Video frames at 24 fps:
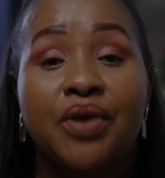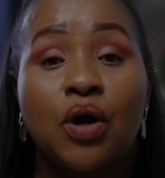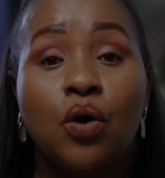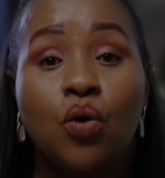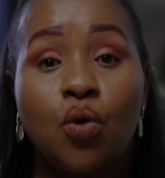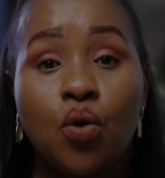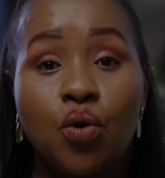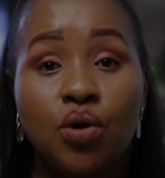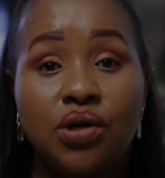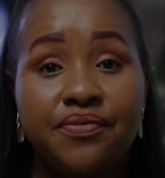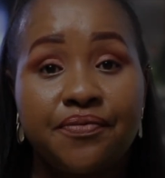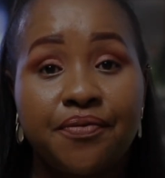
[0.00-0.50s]

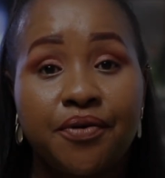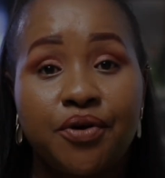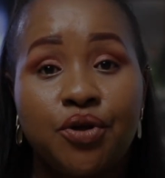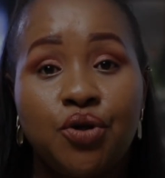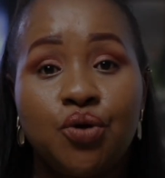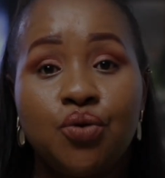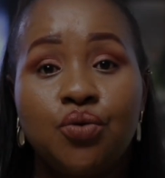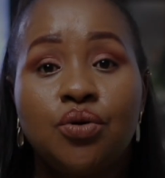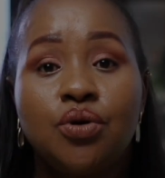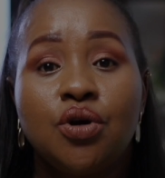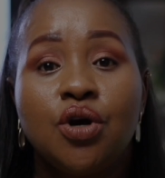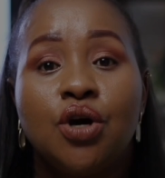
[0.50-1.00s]
good for
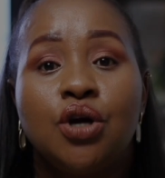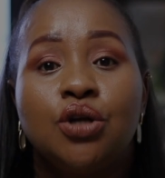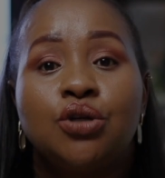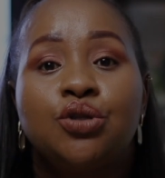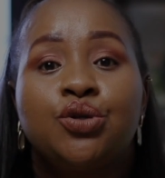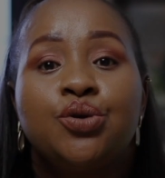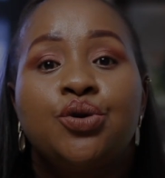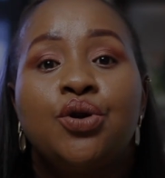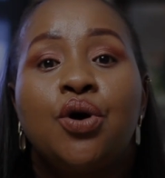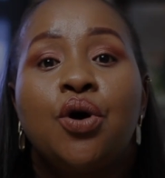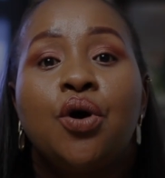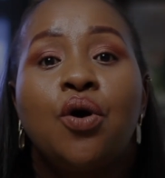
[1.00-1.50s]
you
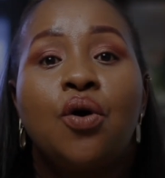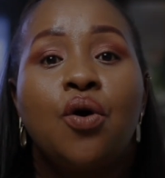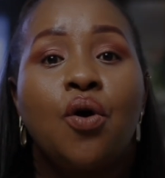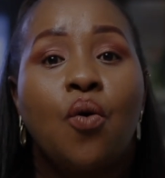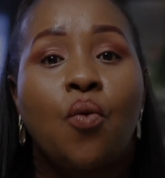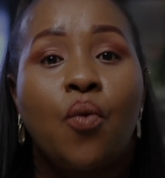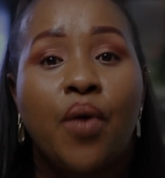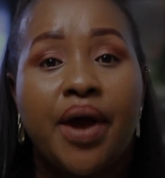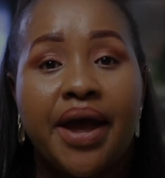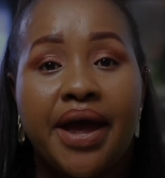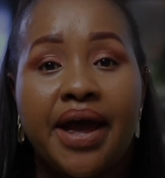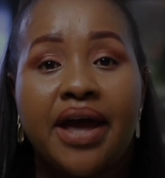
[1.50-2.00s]
to know
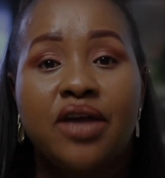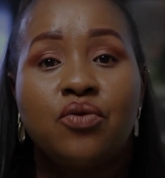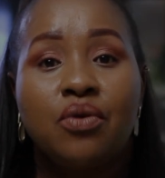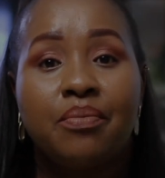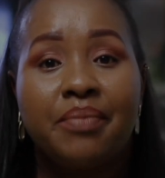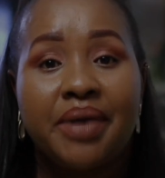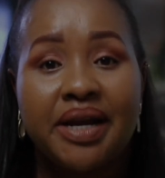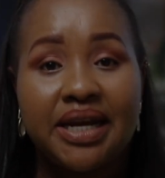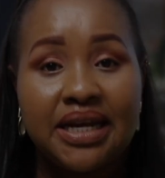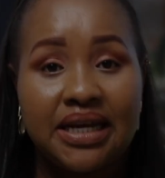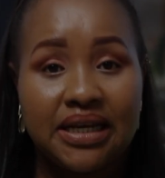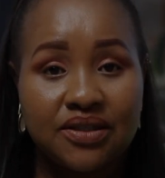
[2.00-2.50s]
where your
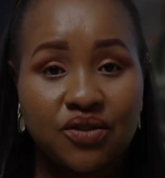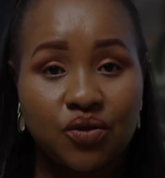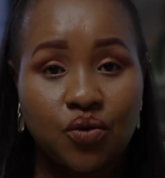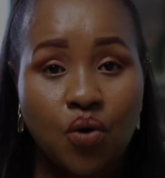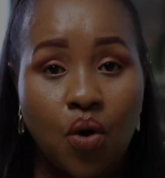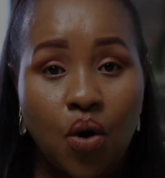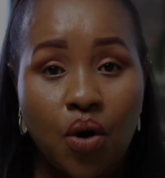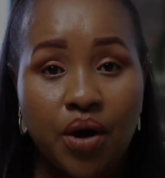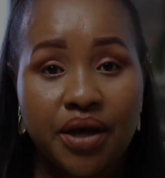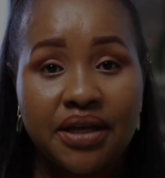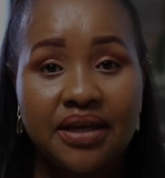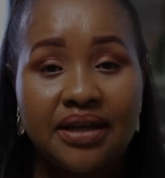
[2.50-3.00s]
money is
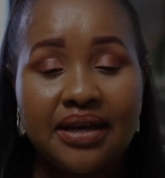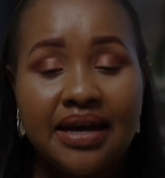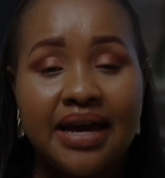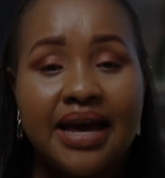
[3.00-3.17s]
going,